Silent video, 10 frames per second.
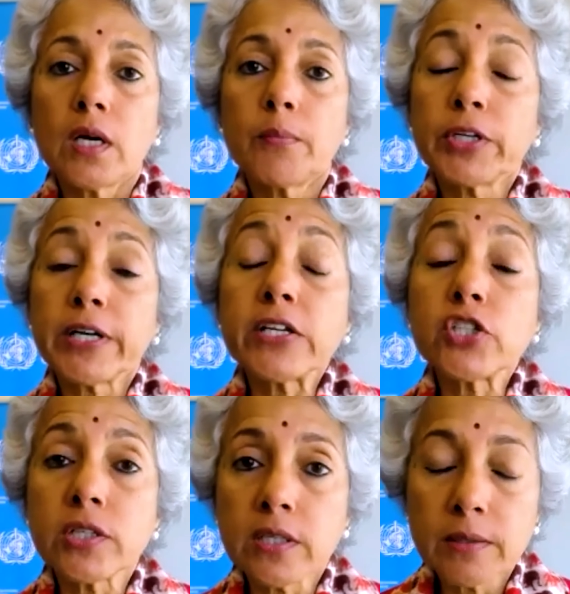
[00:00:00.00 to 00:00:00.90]
a
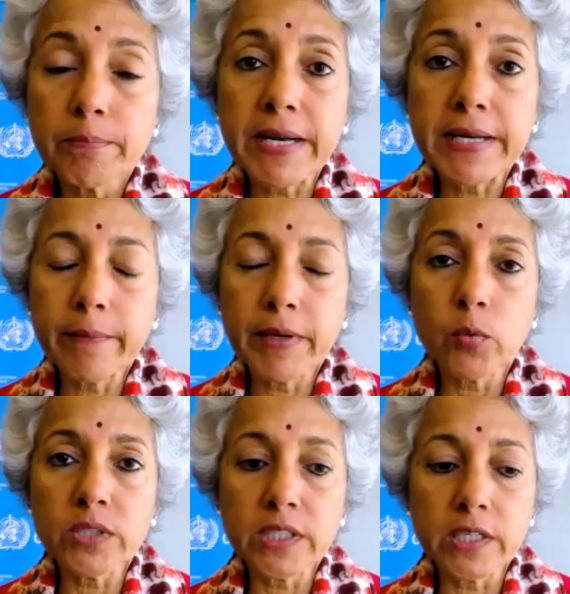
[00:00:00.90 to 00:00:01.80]
potential pandemic
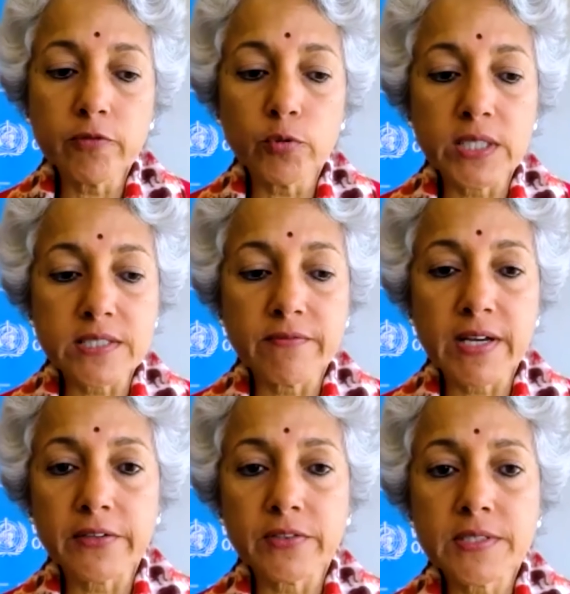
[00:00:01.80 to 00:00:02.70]
with an influenza
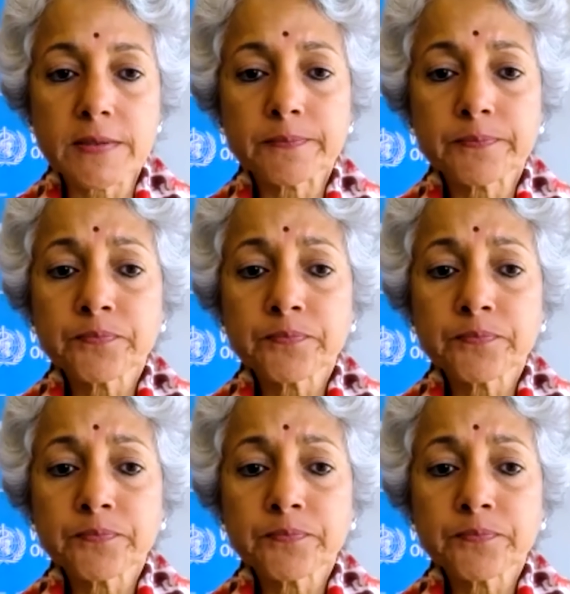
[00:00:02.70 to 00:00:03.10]
virus.